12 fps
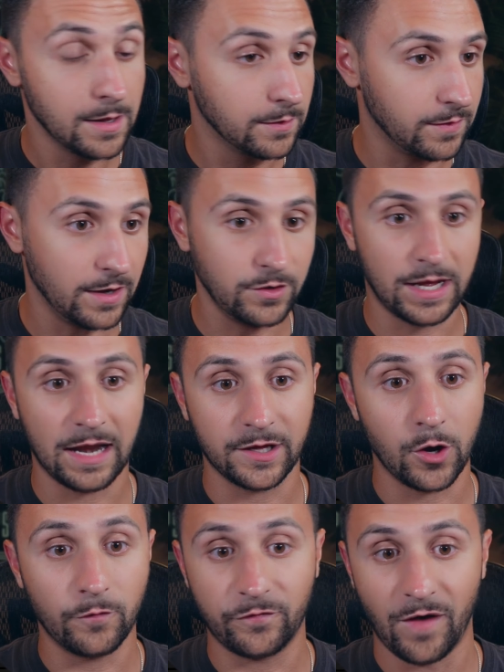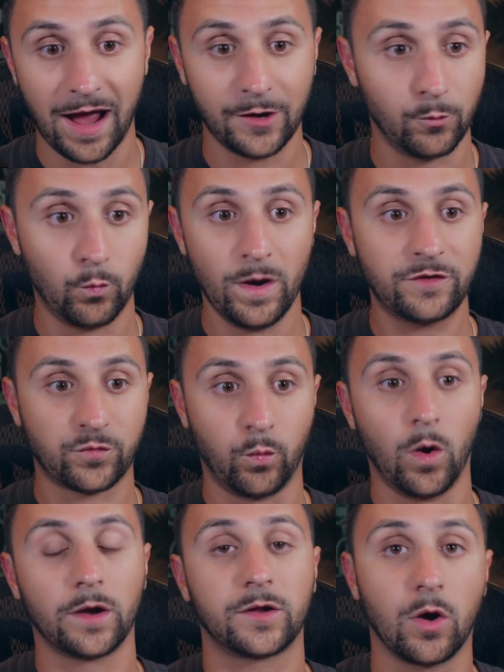then you got to go find which
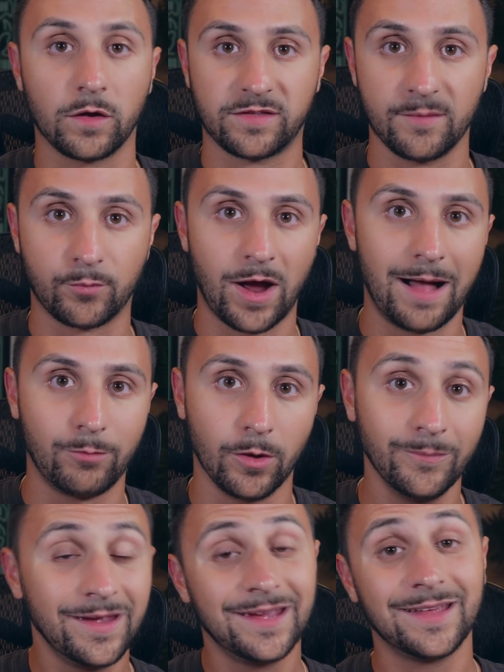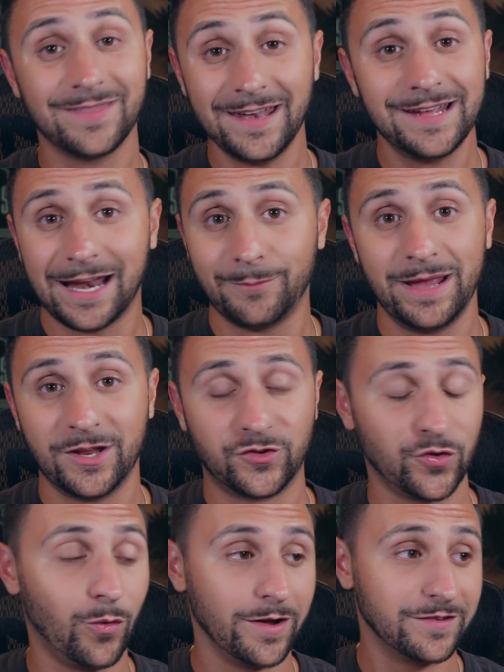one caused the problem, then you got to make a
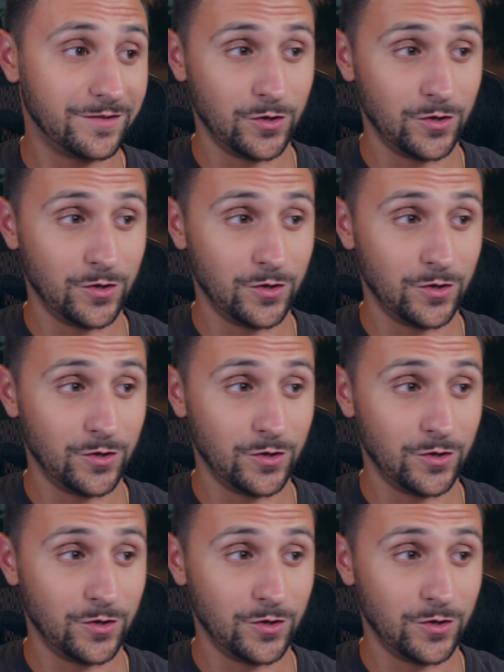choice.